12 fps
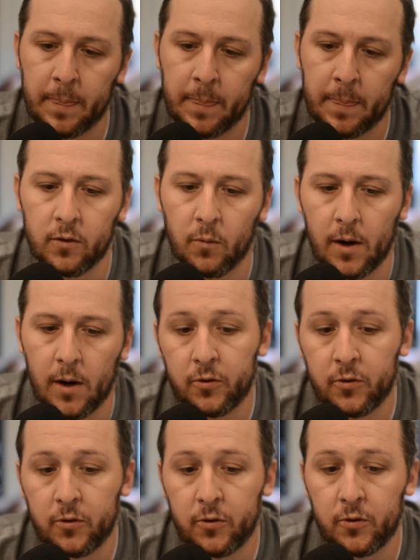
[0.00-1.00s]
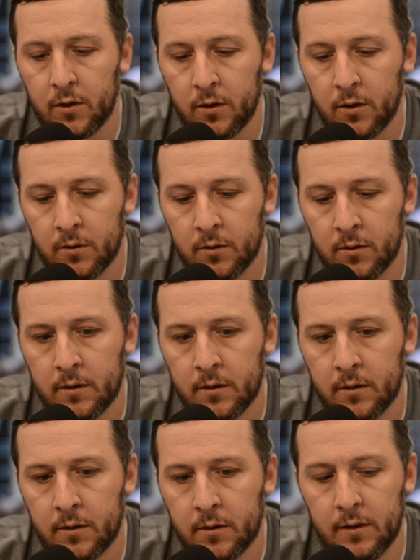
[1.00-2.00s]
So what I'm trying to do
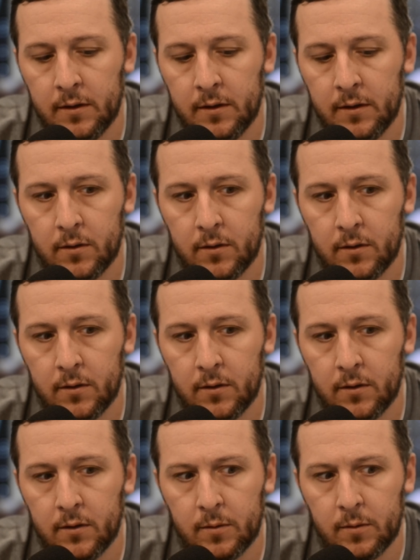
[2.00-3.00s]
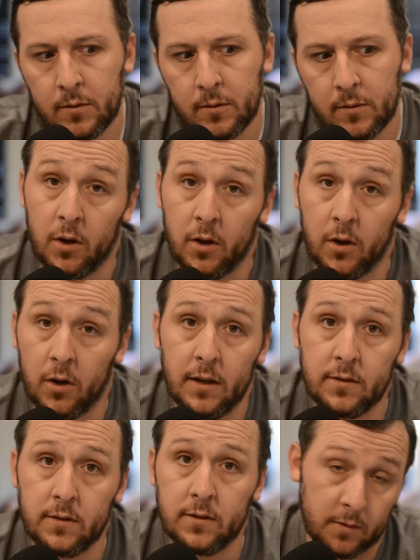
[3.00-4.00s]
is, going to
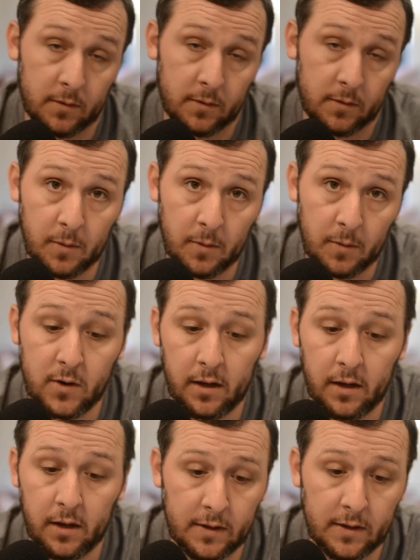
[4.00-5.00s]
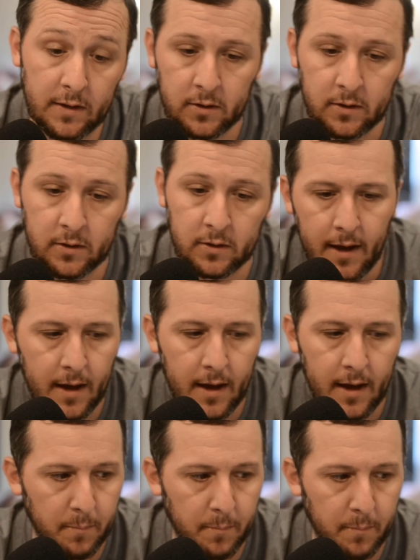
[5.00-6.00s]
try to convince you. I have a
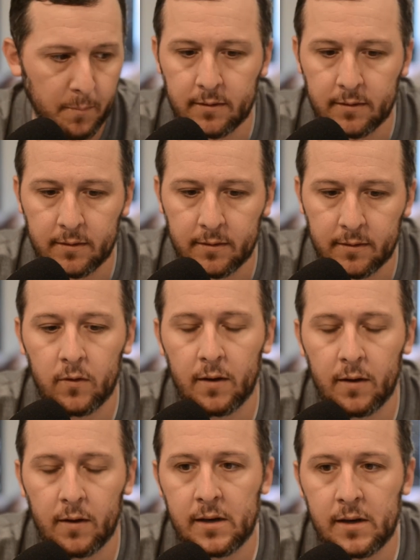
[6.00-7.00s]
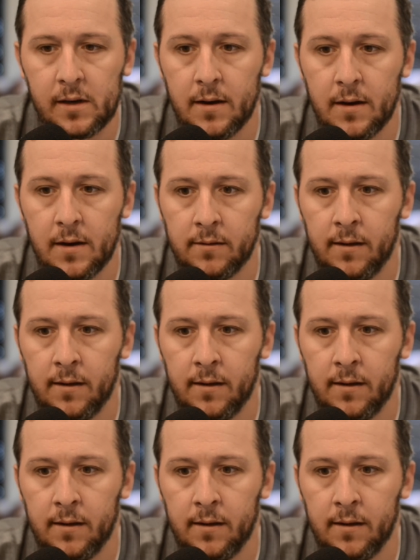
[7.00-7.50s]
bias, of course, everybody does.